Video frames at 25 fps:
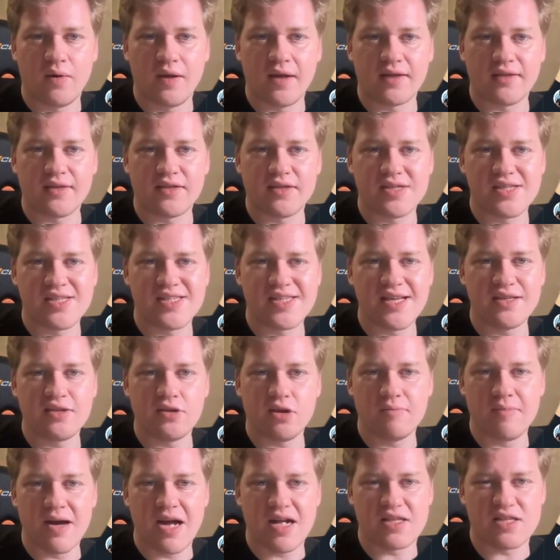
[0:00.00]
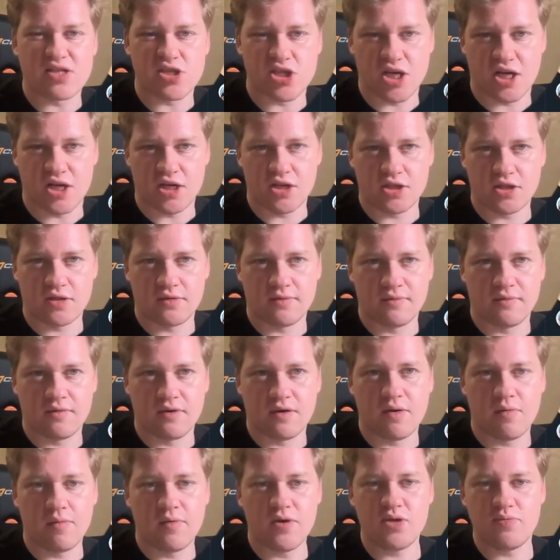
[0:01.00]
There's set commands change,
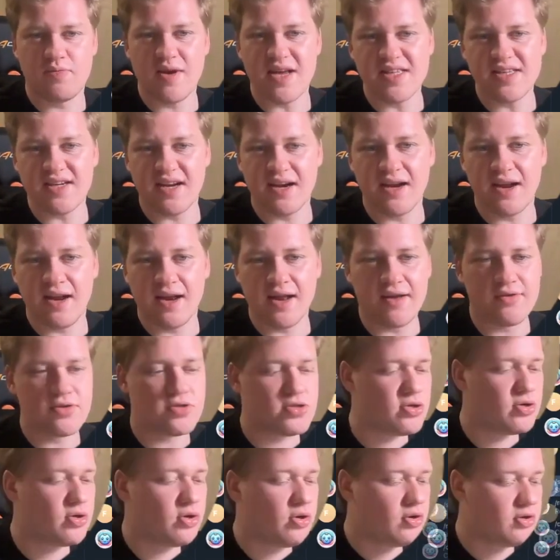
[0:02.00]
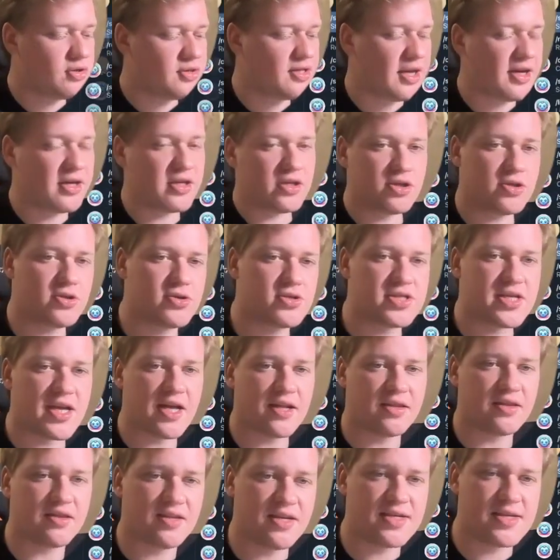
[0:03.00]
which basically allows you to
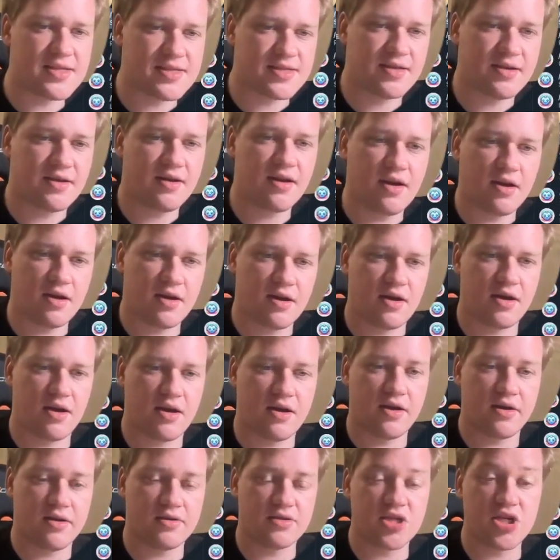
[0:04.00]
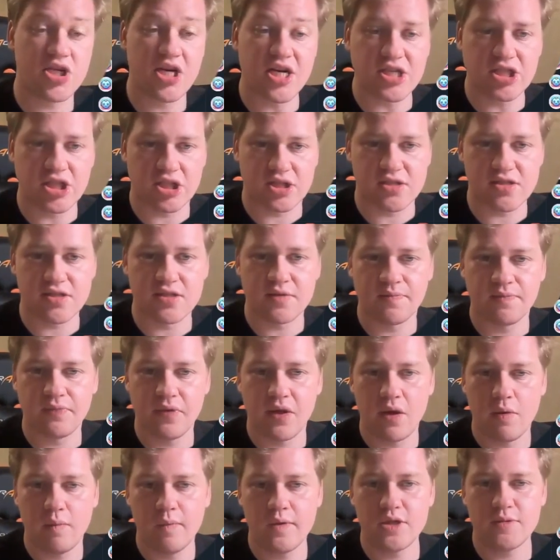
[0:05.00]
set these suggestions,
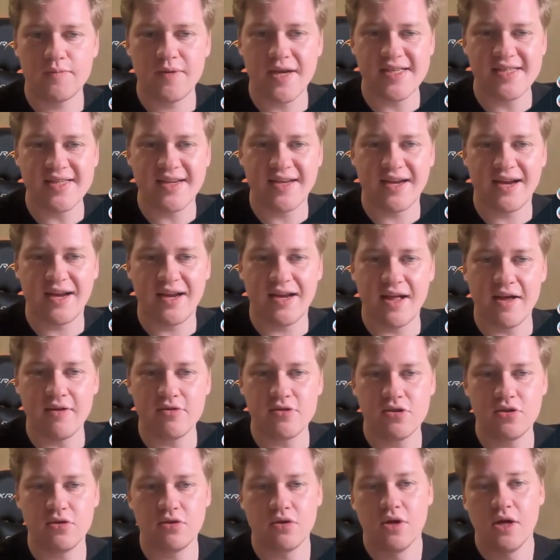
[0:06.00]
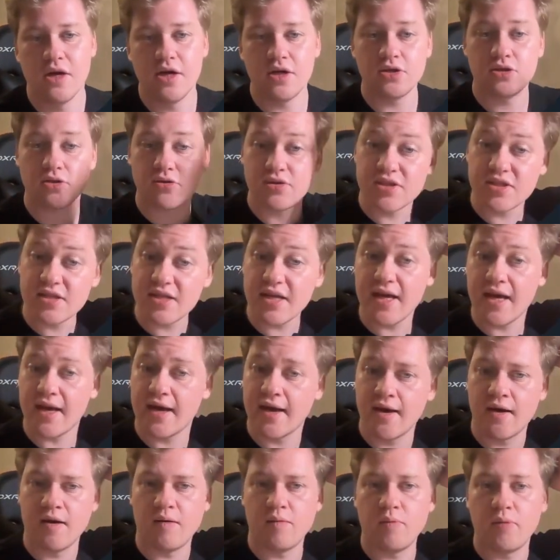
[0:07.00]
which basically allows you to see
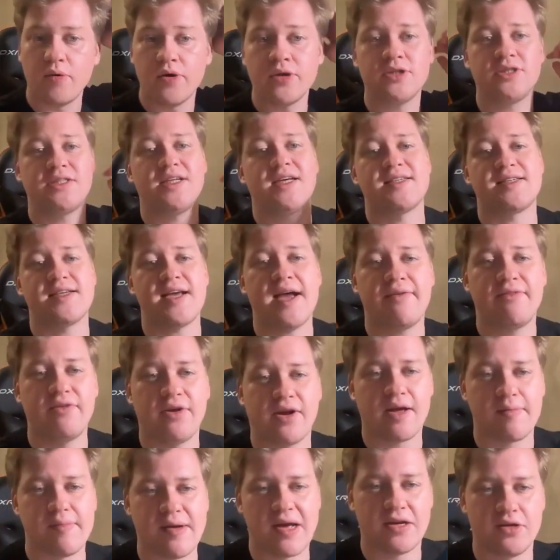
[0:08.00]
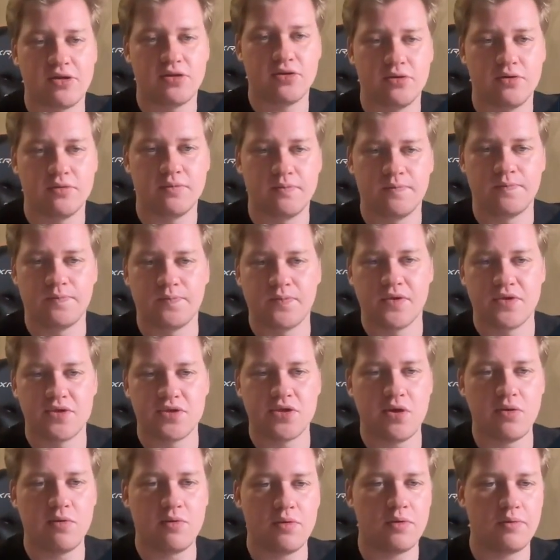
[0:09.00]
what does every command do.
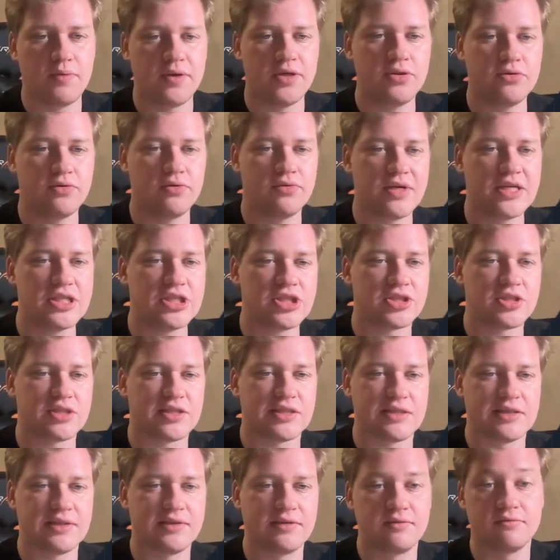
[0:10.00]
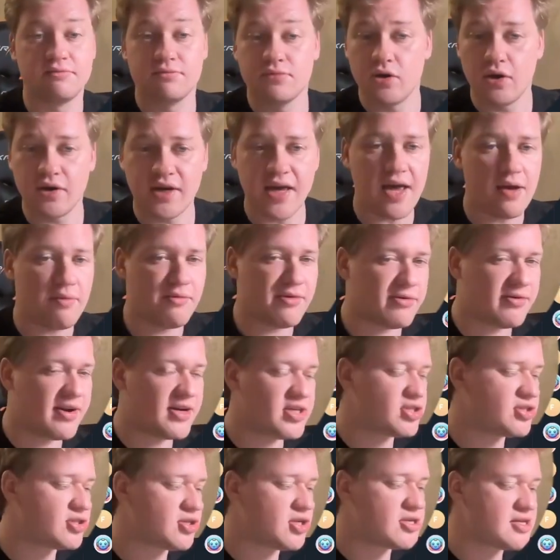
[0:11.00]
So we do register. Okay, we
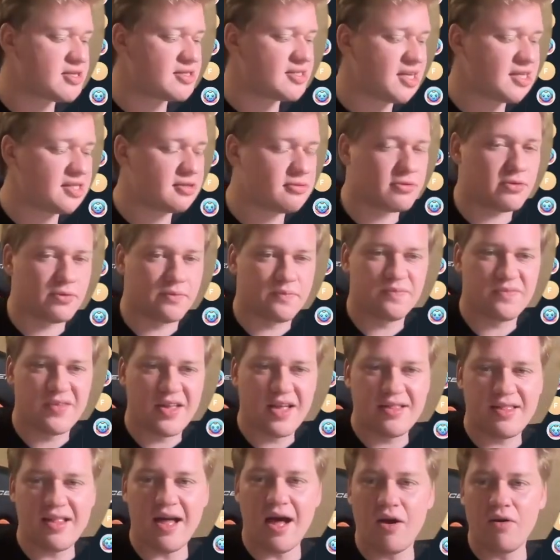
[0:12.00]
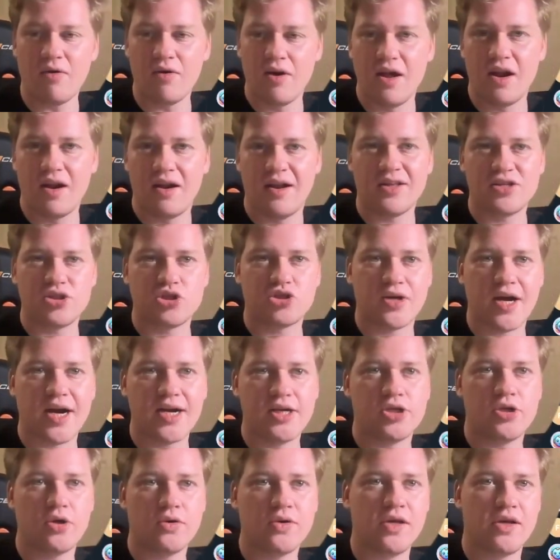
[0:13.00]
registered successful. Now let's try
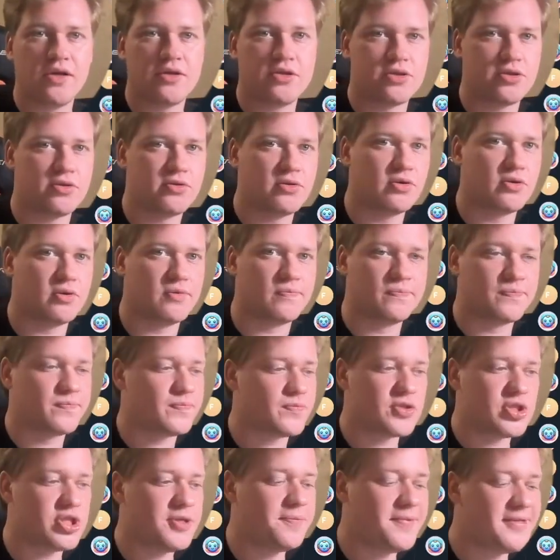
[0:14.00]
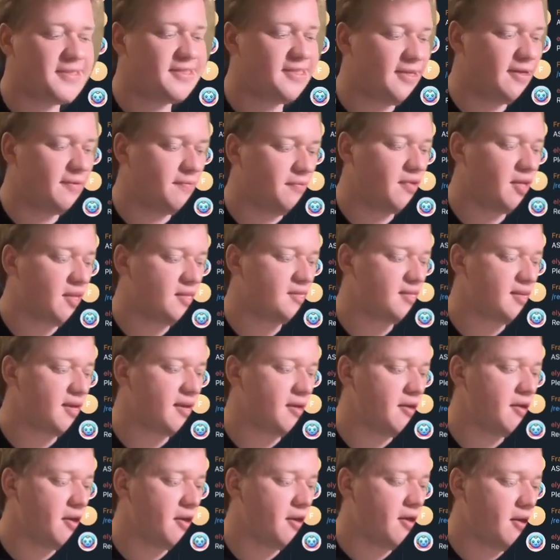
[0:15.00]
talking to GPT. Let's
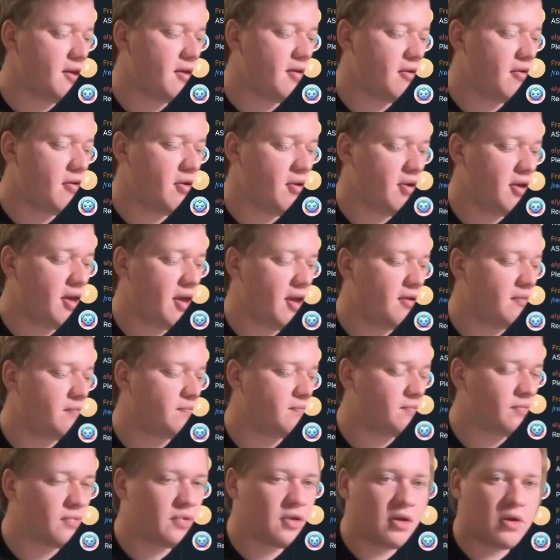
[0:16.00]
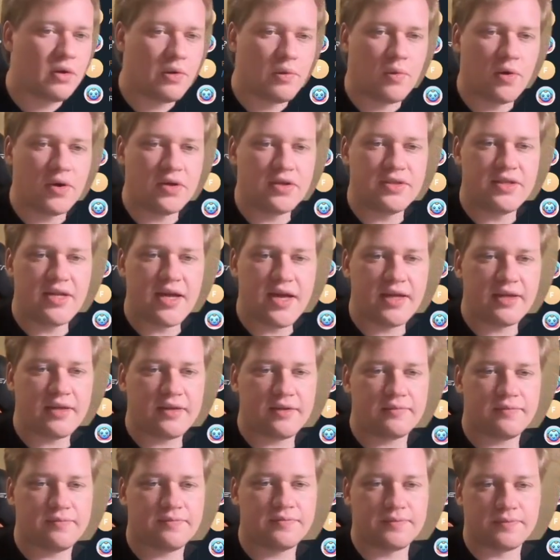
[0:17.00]
say, okay, what
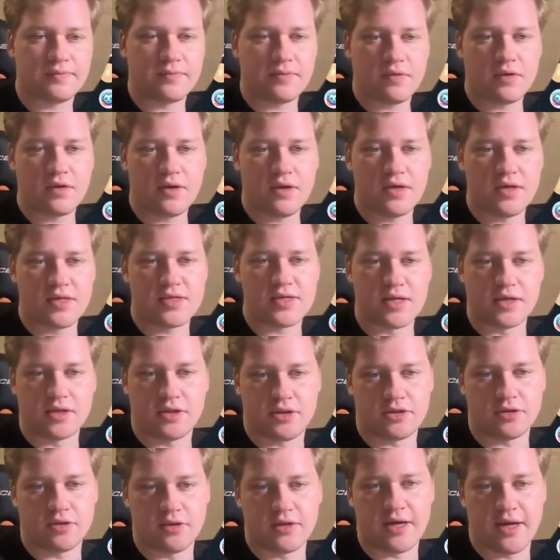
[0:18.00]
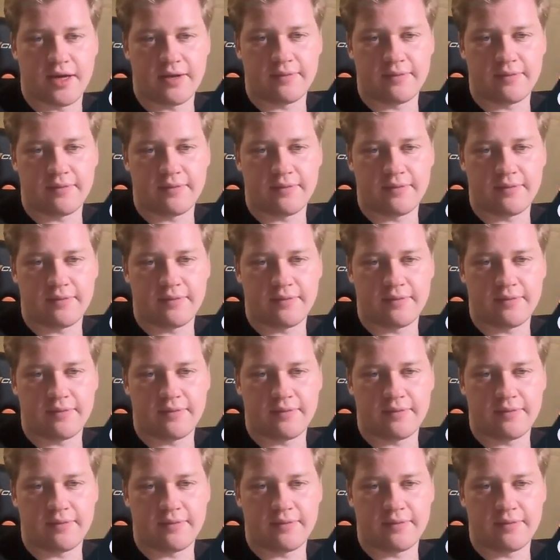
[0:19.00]
date is it today?